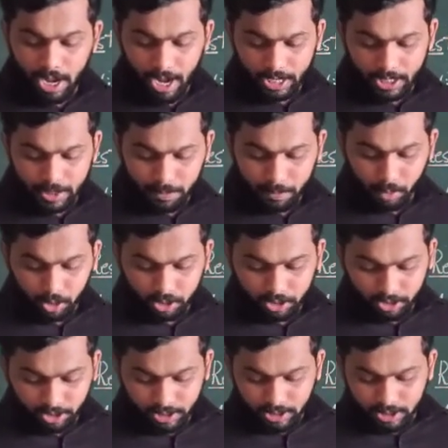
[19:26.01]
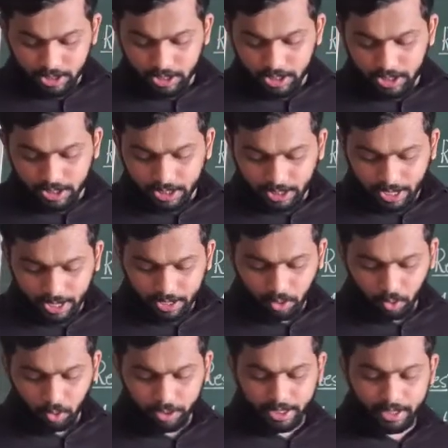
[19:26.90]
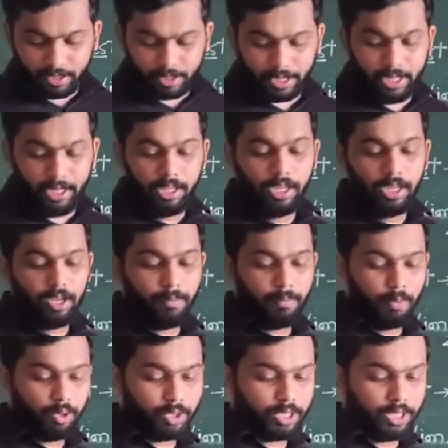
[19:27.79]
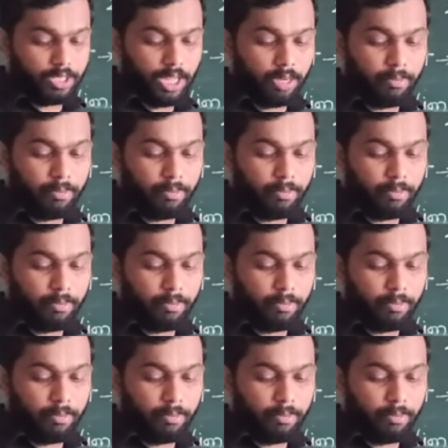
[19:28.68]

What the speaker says: has both rectilinear and rotatory motion.